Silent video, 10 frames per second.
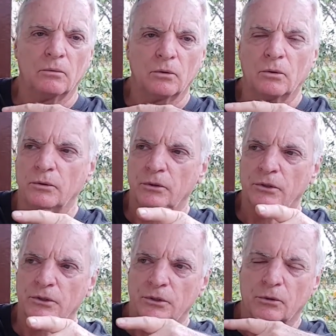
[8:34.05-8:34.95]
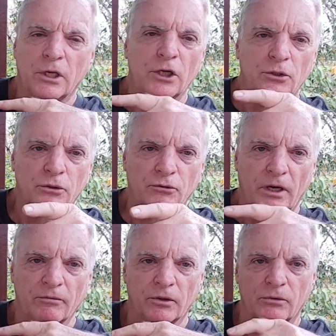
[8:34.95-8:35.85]
road and there's occasional
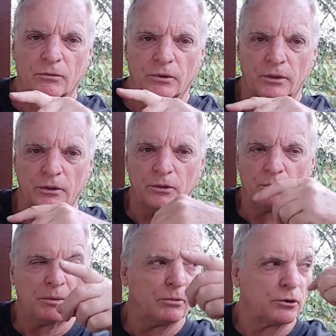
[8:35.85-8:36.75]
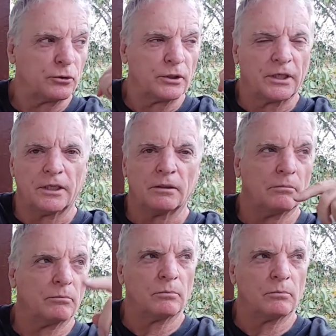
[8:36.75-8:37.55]
traffic through there, people shortcut.